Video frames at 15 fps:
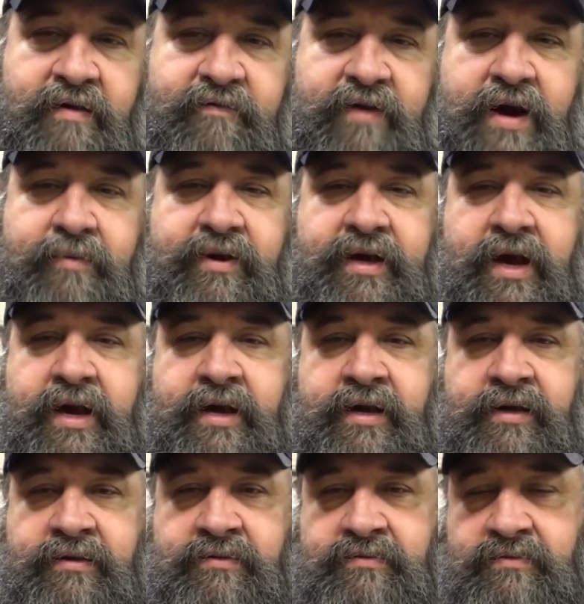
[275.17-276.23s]

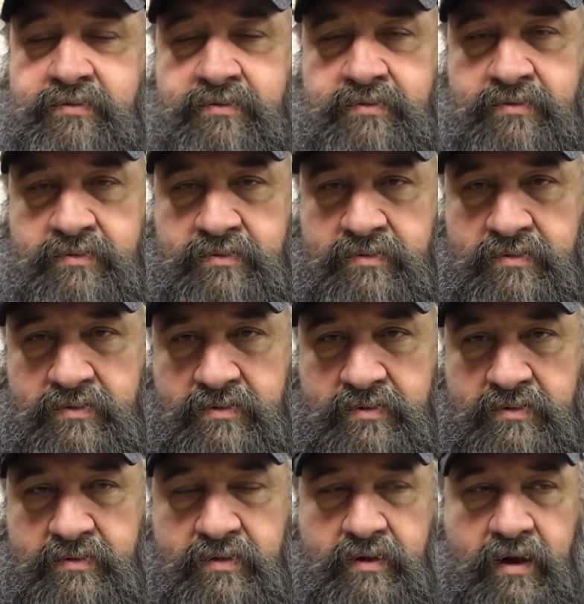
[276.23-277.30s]
fabricating,
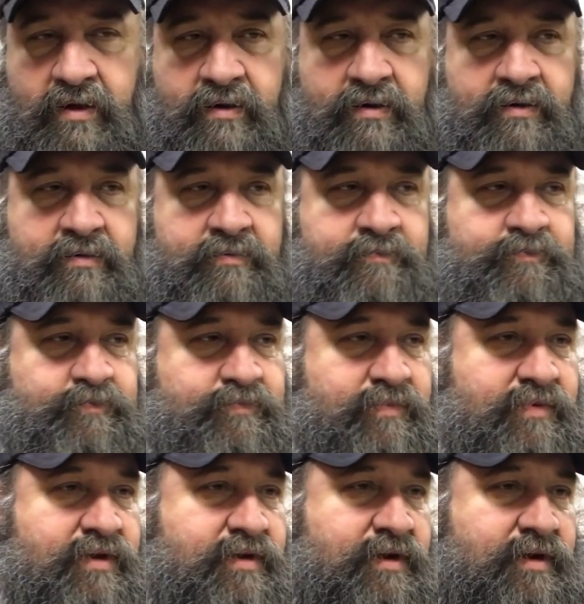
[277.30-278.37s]

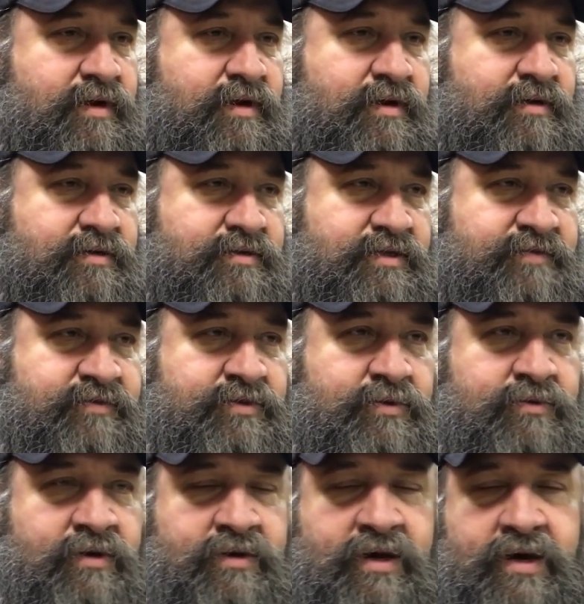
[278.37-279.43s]
because uh, even
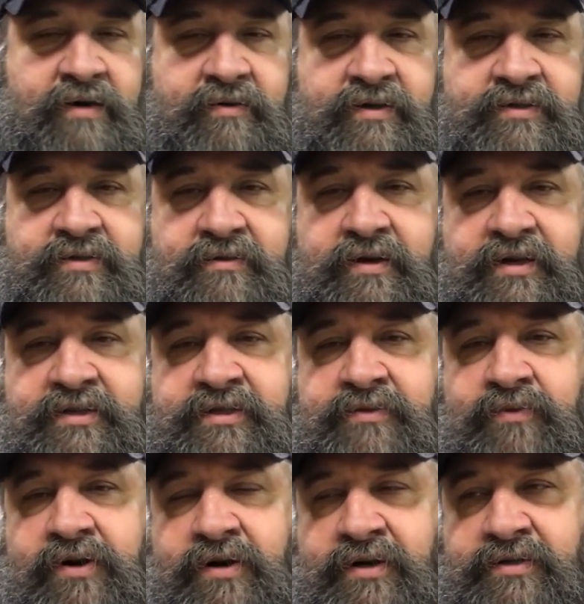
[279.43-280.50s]
doing a lot of
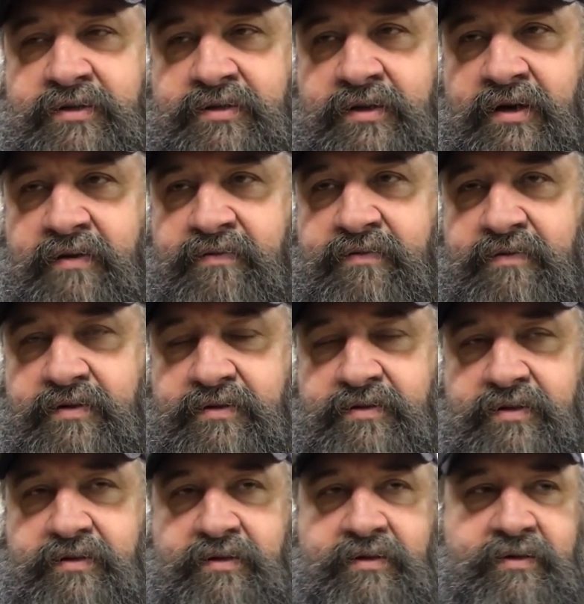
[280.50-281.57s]
restoration work and stuff, I
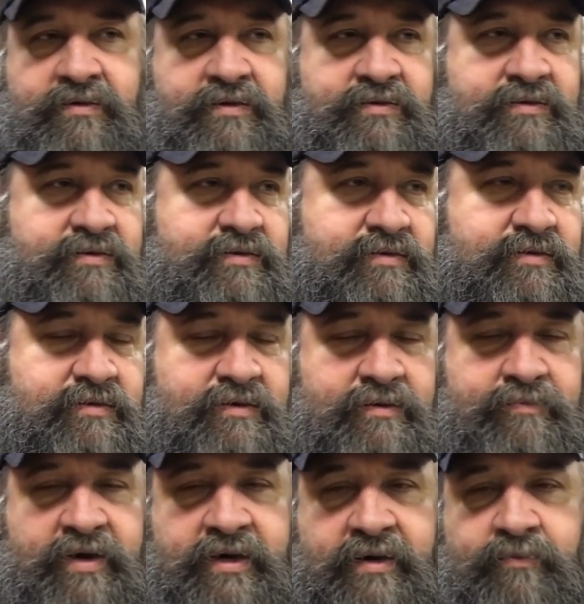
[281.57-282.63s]
was, you know, it's
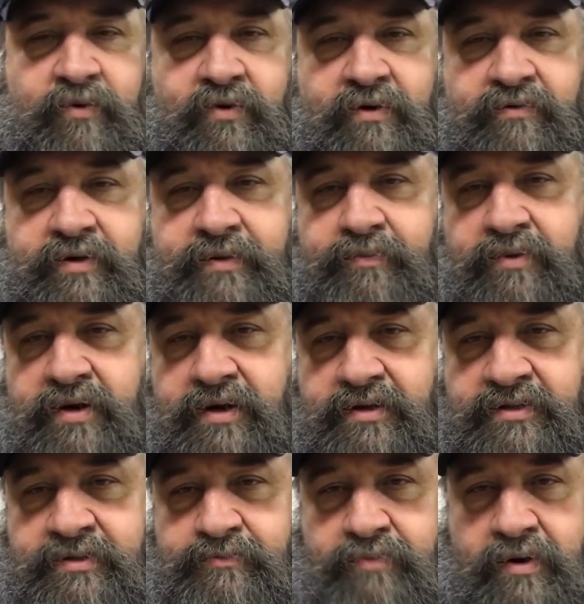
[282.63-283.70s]
they're making more
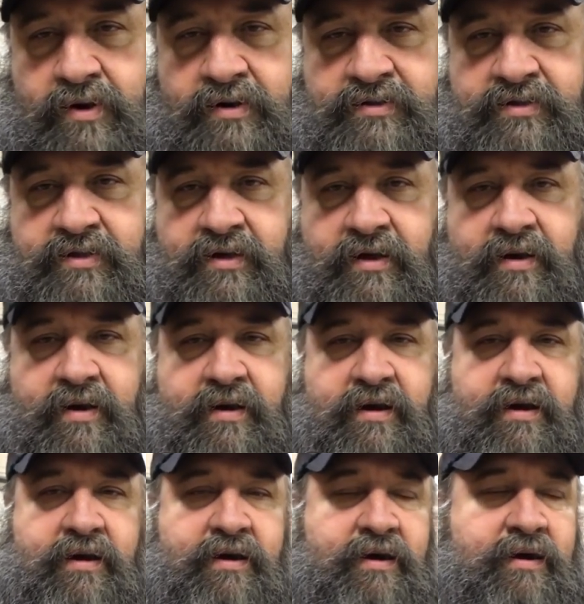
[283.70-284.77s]
reproduction parts
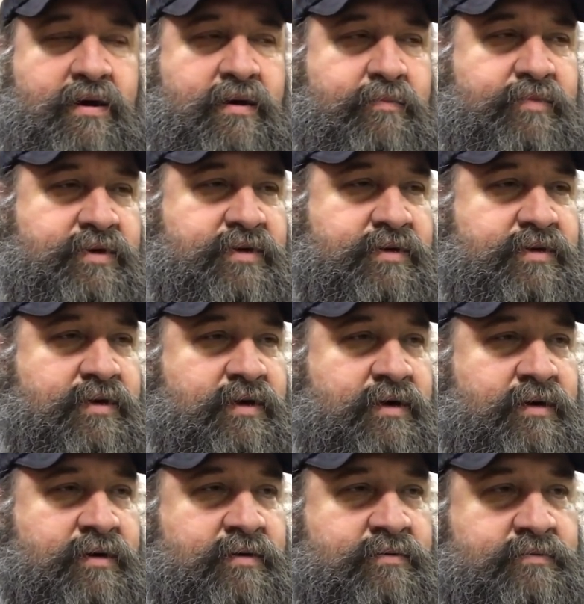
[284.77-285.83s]
but
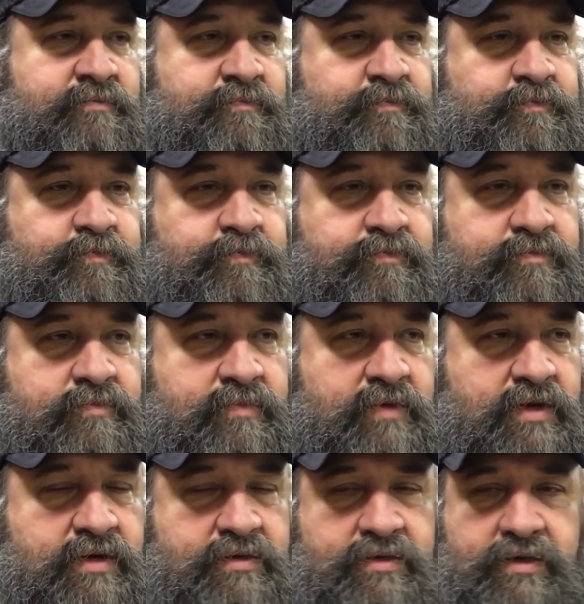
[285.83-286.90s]
uh,
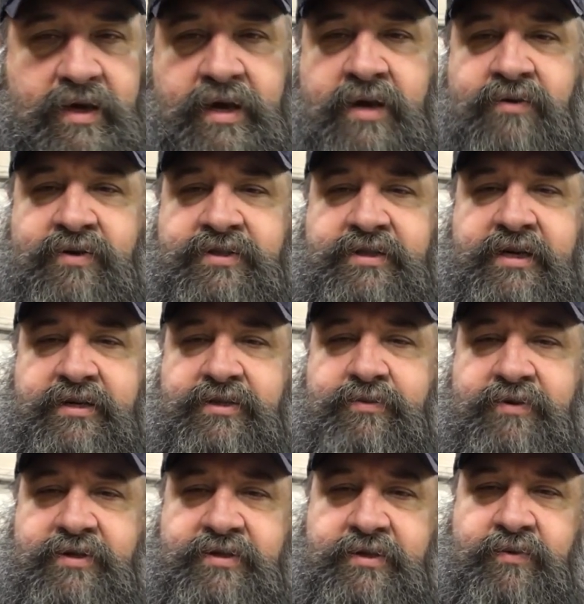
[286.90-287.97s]
can't always get
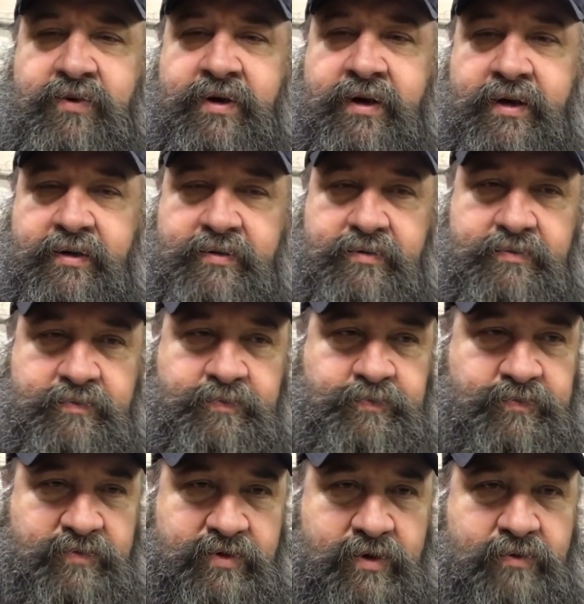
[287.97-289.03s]
to what you want
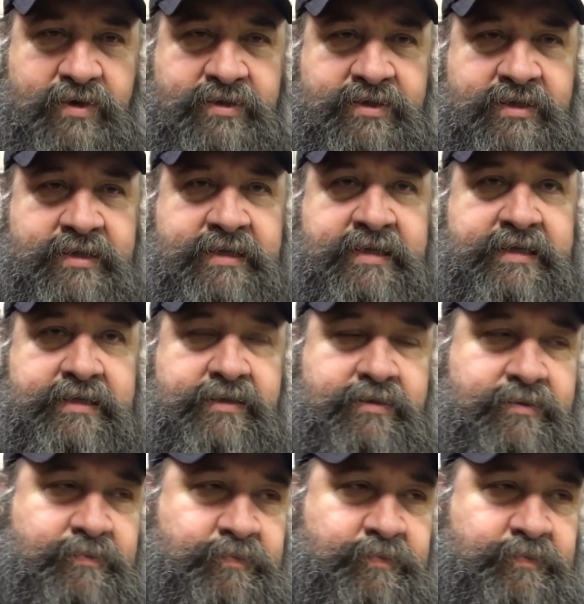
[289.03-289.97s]
or what you need.